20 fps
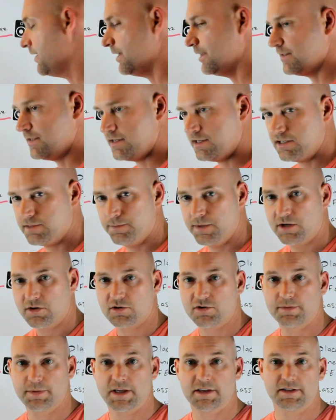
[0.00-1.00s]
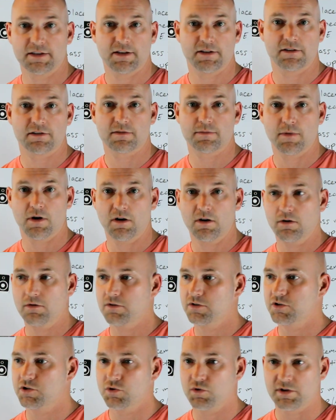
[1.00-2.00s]
it's any speaker set to
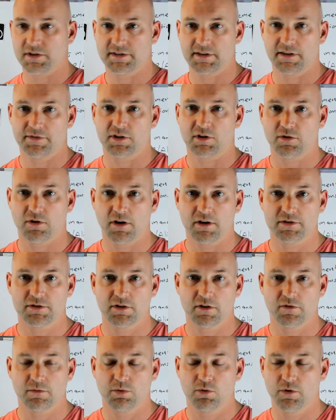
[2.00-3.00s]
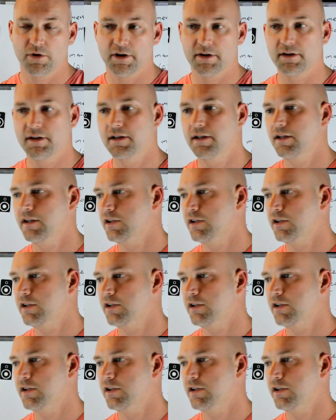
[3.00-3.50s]
small. You can set the crossover point.